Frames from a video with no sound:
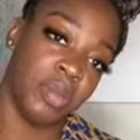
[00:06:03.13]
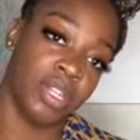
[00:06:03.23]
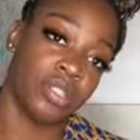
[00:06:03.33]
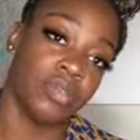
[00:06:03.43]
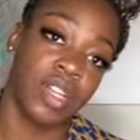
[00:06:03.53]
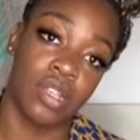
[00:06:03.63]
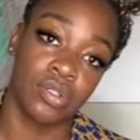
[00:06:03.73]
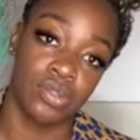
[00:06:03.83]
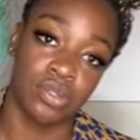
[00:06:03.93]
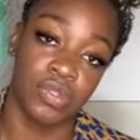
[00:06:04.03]
picture of law
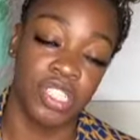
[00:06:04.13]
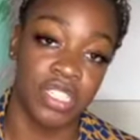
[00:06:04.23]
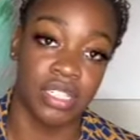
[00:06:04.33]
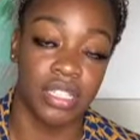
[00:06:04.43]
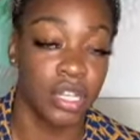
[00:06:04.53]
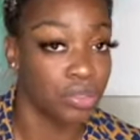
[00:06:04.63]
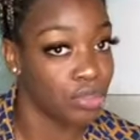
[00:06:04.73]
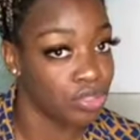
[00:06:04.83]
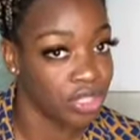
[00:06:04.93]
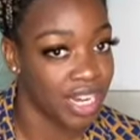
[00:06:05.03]
school, which is law
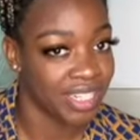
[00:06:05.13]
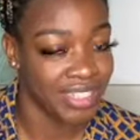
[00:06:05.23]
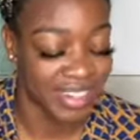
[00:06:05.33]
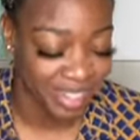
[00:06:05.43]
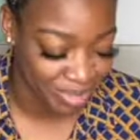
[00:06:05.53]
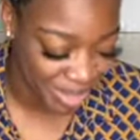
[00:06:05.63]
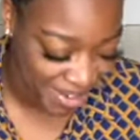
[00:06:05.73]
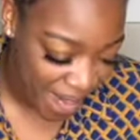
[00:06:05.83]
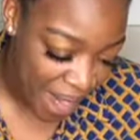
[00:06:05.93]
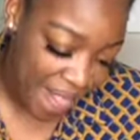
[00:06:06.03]
school is trash. Not your plan.
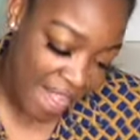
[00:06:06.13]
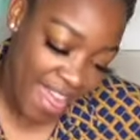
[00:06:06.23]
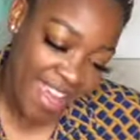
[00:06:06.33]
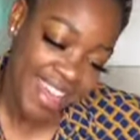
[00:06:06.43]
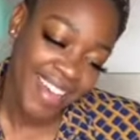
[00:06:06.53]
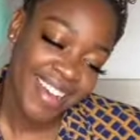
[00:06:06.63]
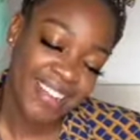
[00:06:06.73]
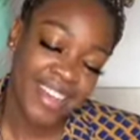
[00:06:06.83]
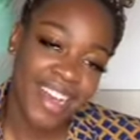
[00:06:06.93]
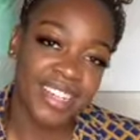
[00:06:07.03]

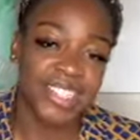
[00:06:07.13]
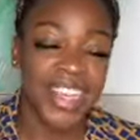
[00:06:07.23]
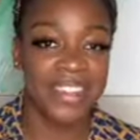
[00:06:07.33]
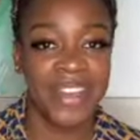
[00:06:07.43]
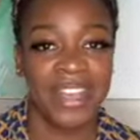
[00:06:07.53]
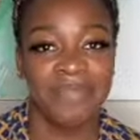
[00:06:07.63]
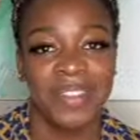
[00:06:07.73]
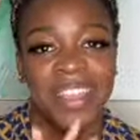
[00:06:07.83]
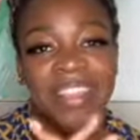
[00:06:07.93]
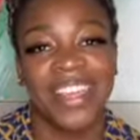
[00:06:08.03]
Oh gosh, anyway,
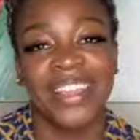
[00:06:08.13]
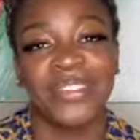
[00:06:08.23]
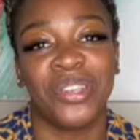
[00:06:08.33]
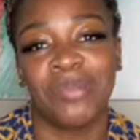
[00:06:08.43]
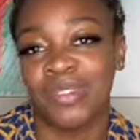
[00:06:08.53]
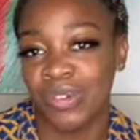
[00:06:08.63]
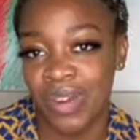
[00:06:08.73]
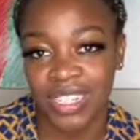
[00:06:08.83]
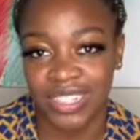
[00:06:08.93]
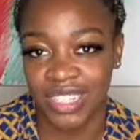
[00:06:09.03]
thank you so much for
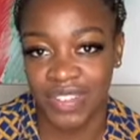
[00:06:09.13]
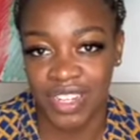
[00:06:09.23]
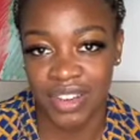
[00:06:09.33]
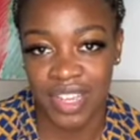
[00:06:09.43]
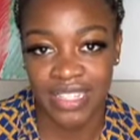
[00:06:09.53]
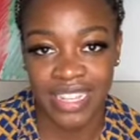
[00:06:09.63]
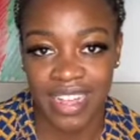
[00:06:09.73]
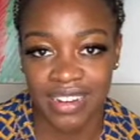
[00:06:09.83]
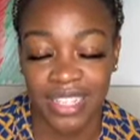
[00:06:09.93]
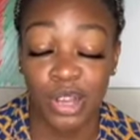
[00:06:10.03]
watching this video,
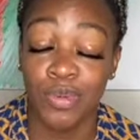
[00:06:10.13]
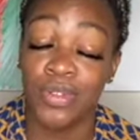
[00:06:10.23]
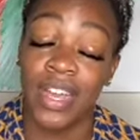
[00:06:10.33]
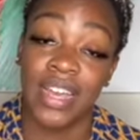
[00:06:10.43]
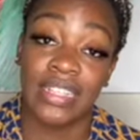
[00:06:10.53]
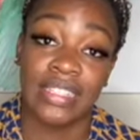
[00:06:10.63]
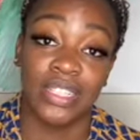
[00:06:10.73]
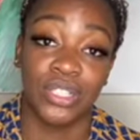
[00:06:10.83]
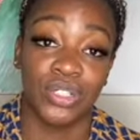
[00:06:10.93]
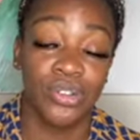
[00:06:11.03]
Insiders. I hope you guys
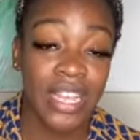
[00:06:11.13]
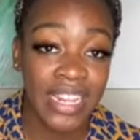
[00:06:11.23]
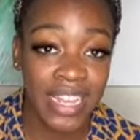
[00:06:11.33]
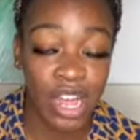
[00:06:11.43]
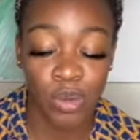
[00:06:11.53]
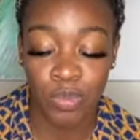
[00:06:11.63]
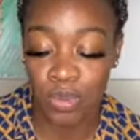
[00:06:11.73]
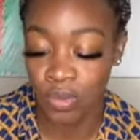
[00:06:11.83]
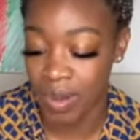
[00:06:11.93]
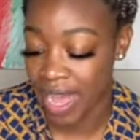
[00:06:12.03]
enjoyed it. I hope
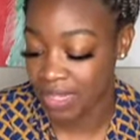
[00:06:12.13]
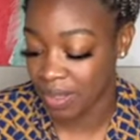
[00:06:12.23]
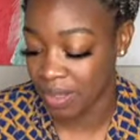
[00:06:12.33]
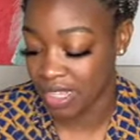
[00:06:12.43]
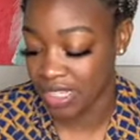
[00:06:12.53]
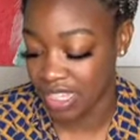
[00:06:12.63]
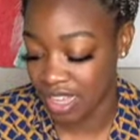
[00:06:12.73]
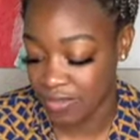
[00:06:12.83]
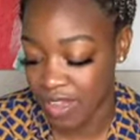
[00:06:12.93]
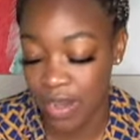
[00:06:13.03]
you buy some of this
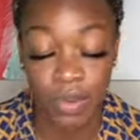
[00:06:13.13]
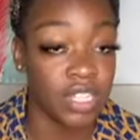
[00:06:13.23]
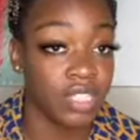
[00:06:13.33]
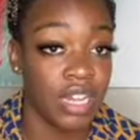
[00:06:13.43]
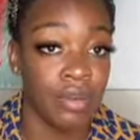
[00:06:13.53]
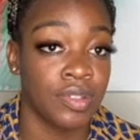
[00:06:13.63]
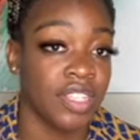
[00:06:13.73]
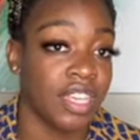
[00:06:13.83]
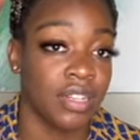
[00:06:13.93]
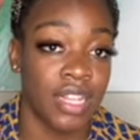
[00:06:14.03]
stuff. I wish I was
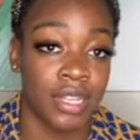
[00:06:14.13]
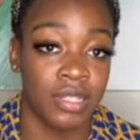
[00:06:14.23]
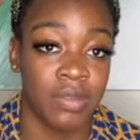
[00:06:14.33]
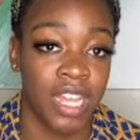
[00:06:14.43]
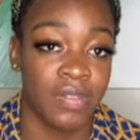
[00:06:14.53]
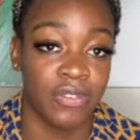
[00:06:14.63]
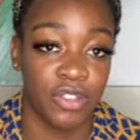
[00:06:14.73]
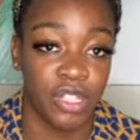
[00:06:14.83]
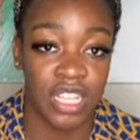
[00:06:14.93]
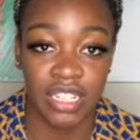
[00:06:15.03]
getting like some kind of
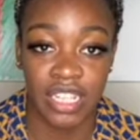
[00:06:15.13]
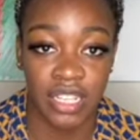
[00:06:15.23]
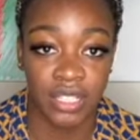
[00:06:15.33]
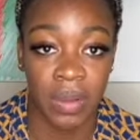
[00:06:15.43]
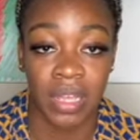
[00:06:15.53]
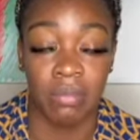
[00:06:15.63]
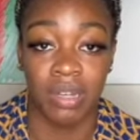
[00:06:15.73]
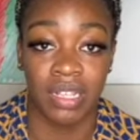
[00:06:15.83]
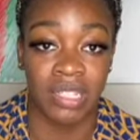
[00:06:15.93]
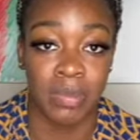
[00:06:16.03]
affiliate link so I could
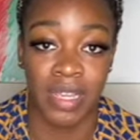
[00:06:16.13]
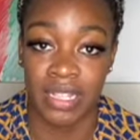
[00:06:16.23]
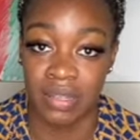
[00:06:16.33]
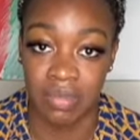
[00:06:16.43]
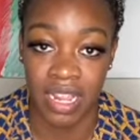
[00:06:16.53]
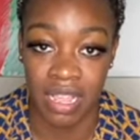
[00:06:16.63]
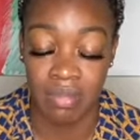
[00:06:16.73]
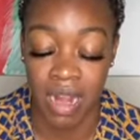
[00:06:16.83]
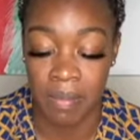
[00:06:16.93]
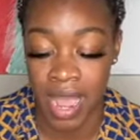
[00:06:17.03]
boss up and get some money,
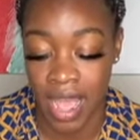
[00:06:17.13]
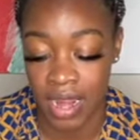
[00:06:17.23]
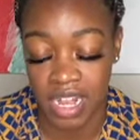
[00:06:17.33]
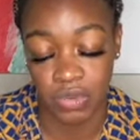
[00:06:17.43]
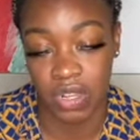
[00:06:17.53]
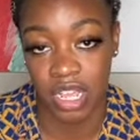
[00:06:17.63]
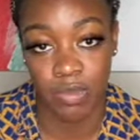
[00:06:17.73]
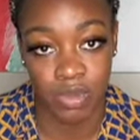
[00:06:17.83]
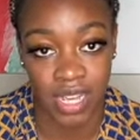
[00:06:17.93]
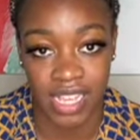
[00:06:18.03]
but I'm not. I just want to
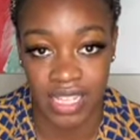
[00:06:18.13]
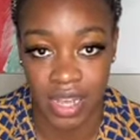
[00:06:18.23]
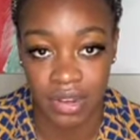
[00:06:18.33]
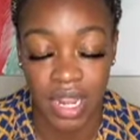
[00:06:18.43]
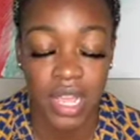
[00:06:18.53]
help you guys out.